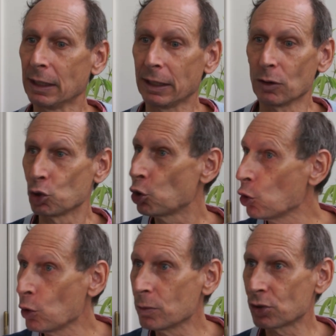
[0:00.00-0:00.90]
you know,
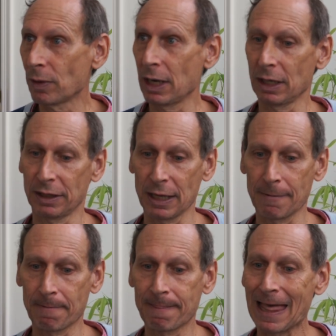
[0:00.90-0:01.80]
tombs or
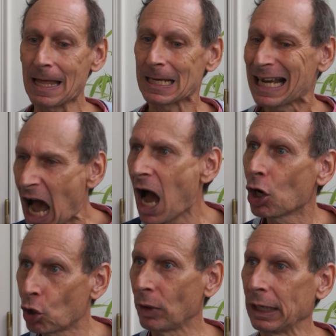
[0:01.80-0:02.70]
anything that
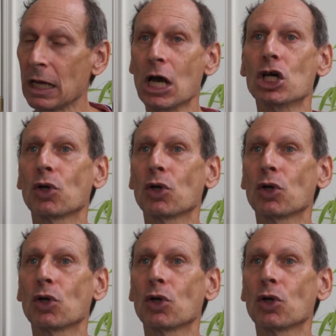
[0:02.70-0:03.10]
concrete.